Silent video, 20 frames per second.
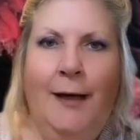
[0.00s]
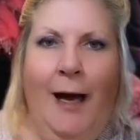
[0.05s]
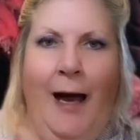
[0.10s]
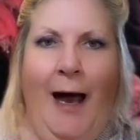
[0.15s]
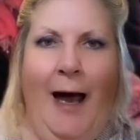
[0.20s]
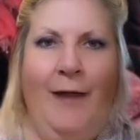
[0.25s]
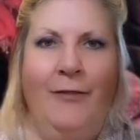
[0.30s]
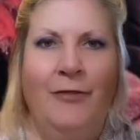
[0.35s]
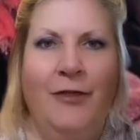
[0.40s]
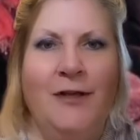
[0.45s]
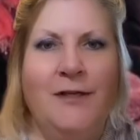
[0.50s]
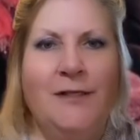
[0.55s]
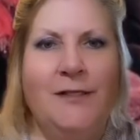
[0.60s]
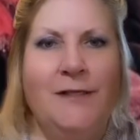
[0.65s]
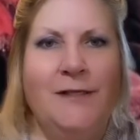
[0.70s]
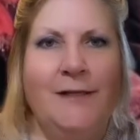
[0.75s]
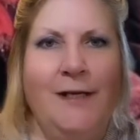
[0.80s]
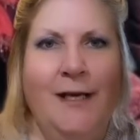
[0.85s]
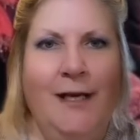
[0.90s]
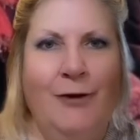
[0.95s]
And
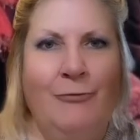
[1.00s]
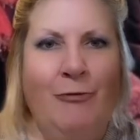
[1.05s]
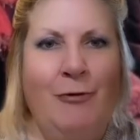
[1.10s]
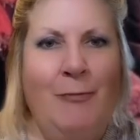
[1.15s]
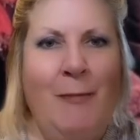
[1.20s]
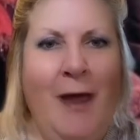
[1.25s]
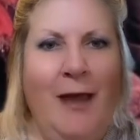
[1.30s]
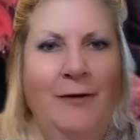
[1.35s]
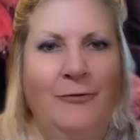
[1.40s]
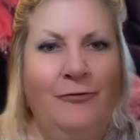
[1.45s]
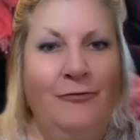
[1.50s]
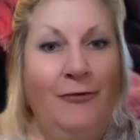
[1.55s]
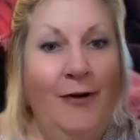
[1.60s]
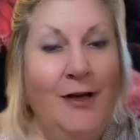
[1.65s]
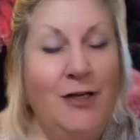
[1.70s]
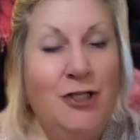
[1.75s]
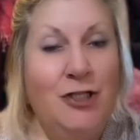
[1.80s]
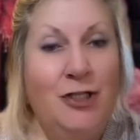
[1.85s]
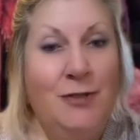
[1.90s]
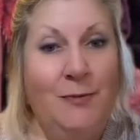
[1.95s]
this here remained
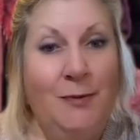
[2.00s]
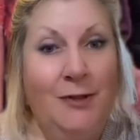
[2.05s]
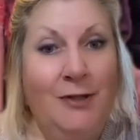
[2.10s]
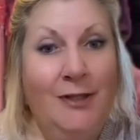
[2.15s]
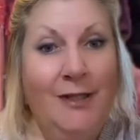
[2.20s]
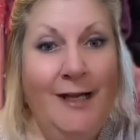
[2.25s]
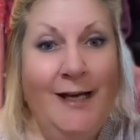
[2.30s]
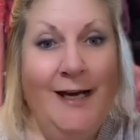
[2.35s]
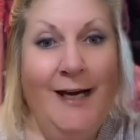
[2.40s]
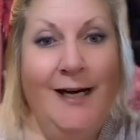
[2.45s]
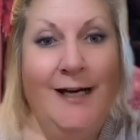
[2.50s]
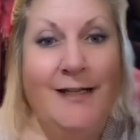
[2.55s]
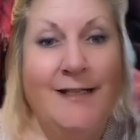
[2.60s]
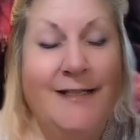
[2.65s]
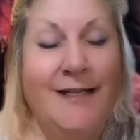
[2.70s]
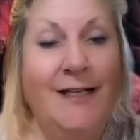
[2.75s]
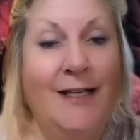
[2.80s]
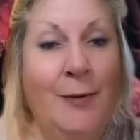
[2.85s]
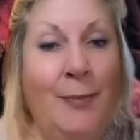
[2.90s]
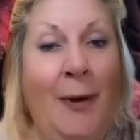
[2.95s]
fashionable
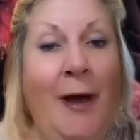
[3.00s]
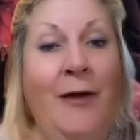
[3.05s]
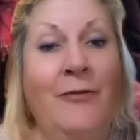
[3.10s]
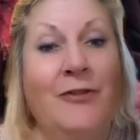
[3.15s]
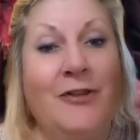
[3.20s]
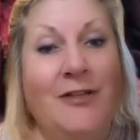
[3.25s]
until about the